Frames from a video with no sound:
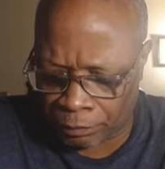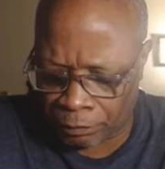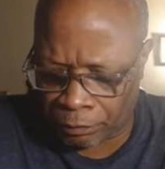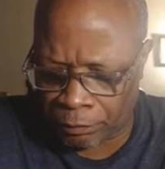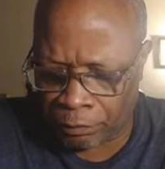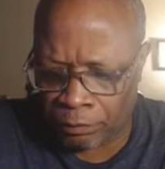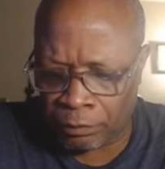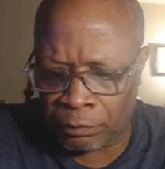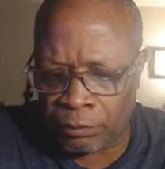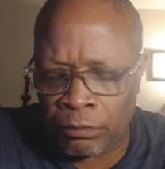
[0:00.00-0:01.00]

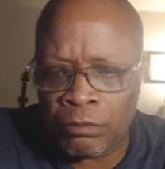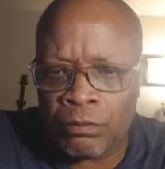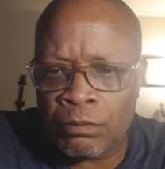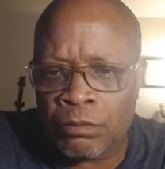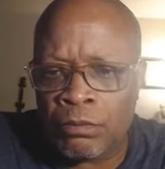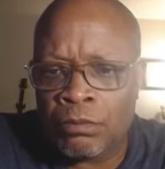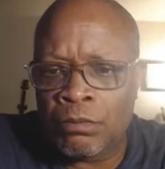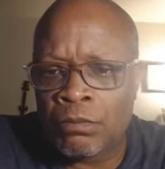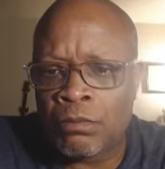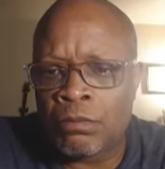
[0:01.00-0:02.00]

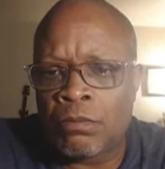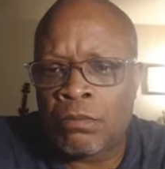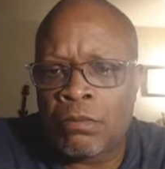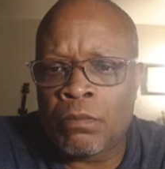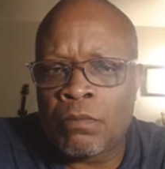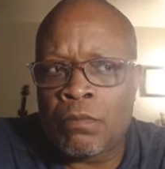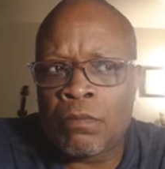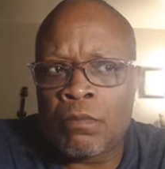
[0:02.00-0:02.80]
(no one is talking)